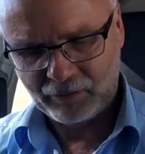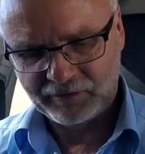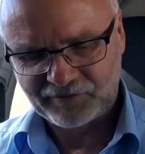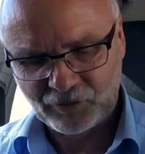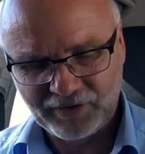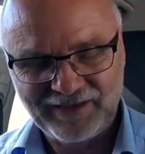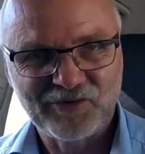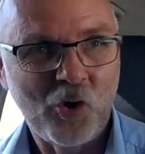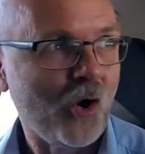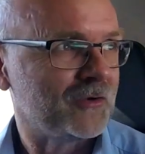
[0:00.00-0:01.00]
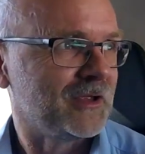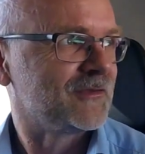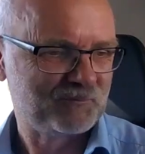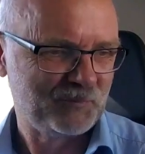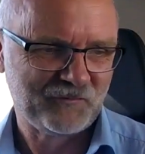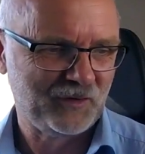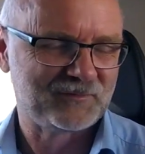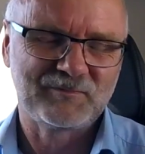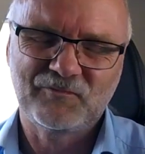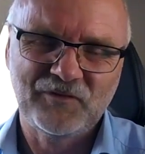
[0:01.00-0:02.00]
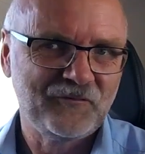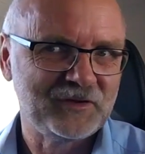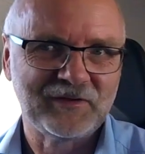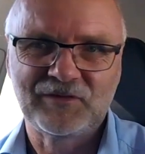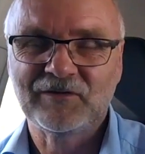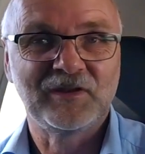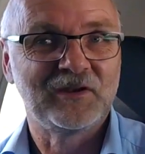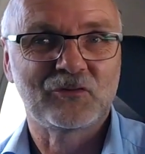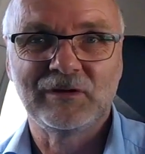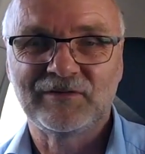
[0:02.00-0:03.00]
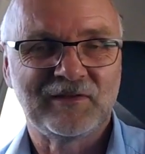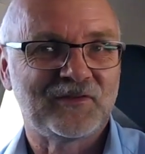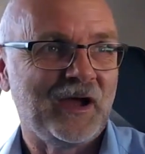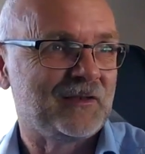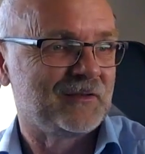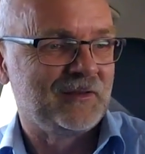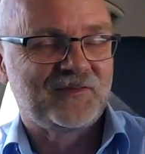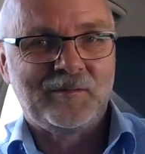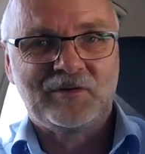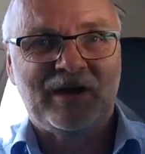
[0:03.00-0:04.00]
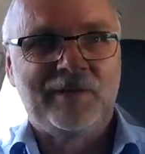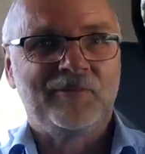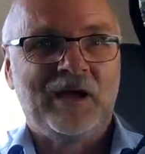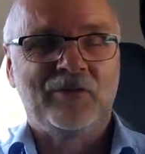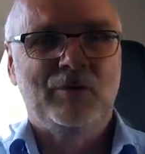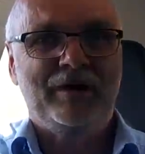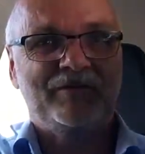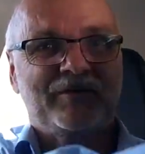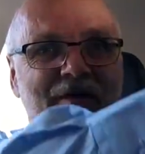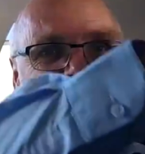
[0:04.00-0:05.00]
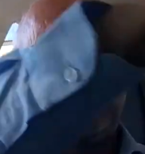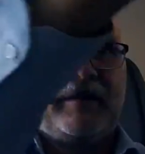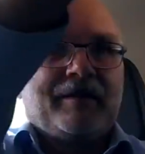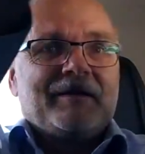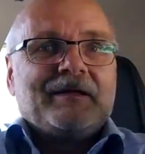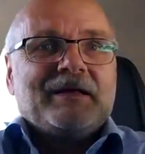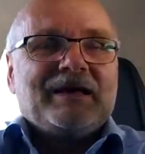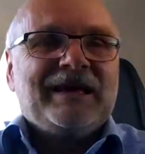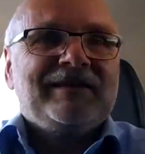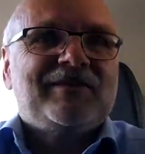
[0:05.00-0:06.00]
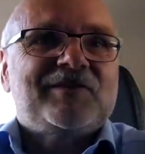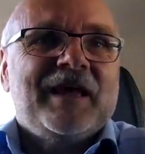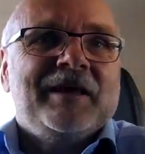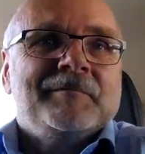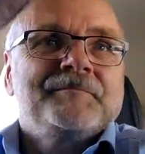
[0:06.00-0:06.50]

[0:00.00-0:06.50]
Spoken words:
it's not as hot as it. We've got 50, 60 degrees inside in summertime. Otherwise, insane.